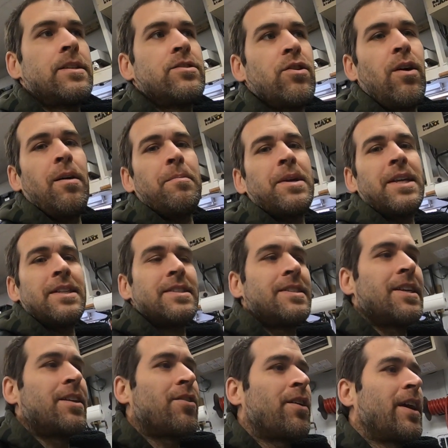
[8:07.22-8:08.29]
So I'm
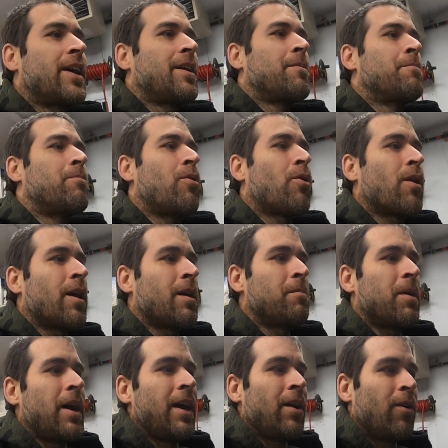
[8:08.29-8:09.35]
considering boring
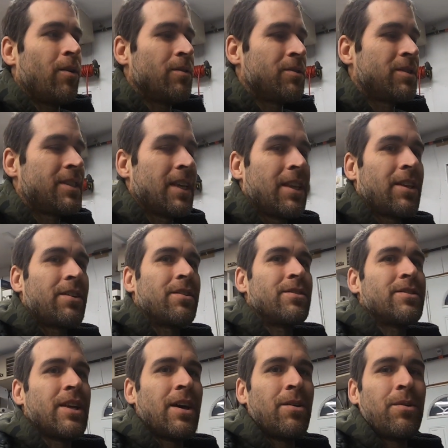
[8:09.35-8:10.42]
my own
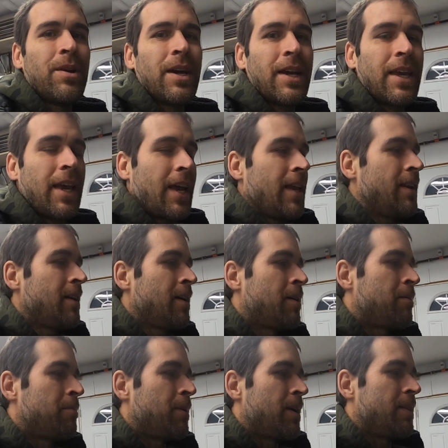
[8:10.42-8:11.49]
cylinders out again,
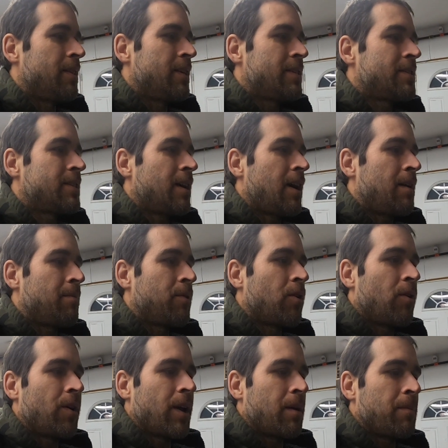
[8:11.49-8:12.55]
but this time
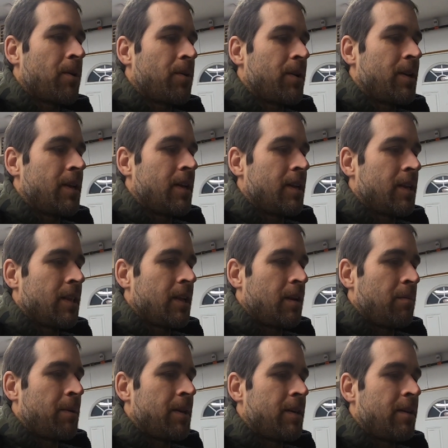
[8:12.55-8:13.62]
going about it in a
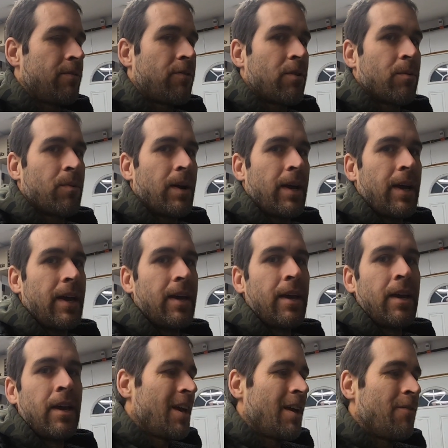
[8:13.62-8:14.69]
little bit different way.
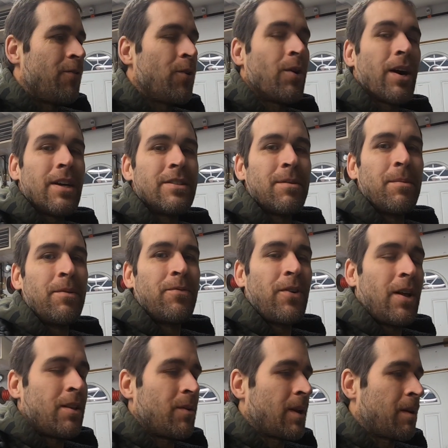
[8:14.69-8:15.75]
If you guys have been
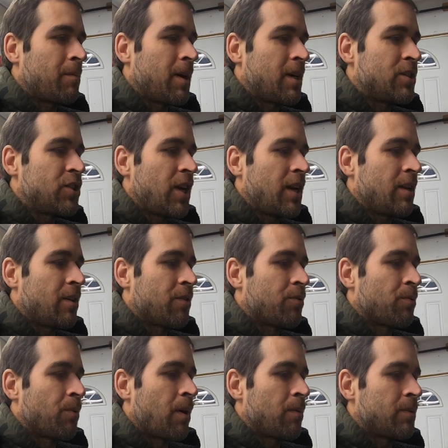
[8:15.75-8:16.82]
following my channel
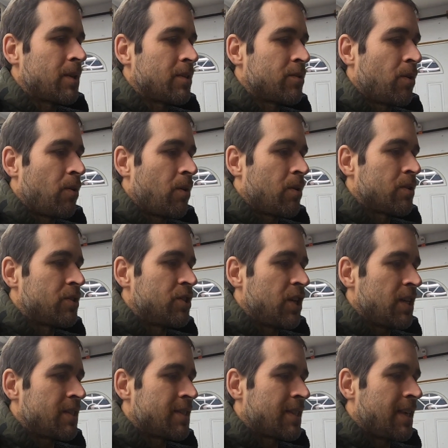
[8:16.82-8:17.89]
throughout this whole
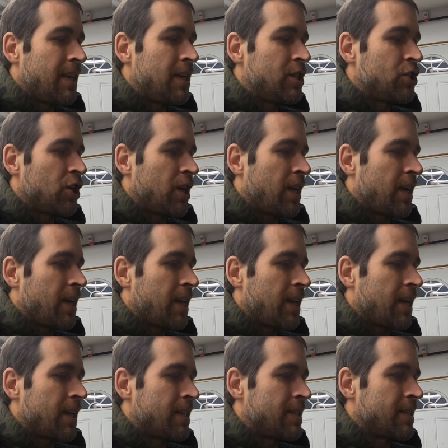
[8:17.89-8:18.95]
jet ski
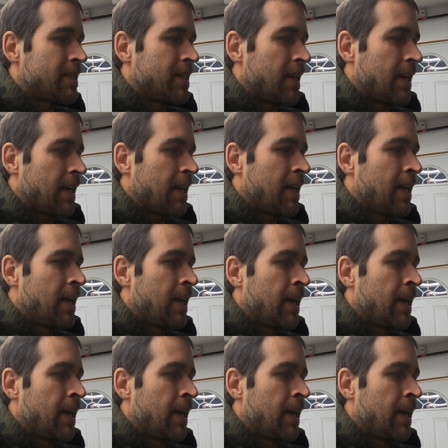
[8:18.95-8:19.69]
shenanigans thing,